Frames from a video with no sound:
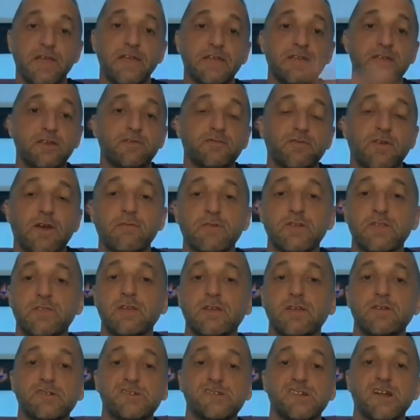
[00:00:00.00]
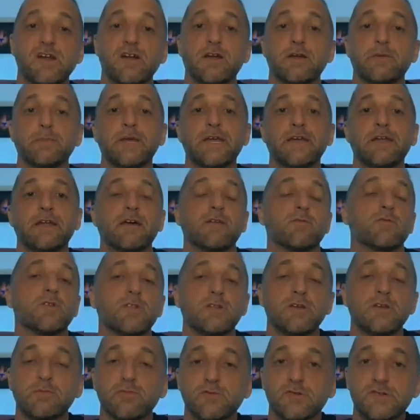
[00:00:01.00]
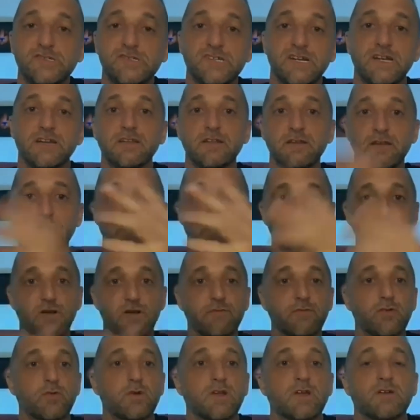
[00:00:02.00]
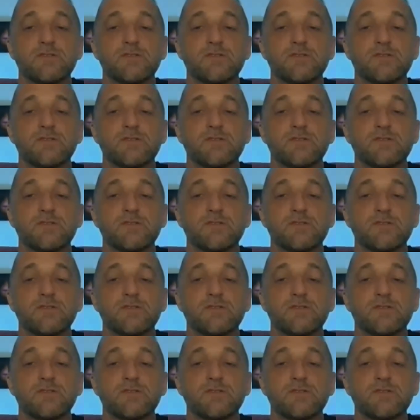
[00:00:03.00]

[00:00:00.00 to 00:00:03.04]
thank you for everything you're sharing, man. I really appreciate it. I'm sure everyone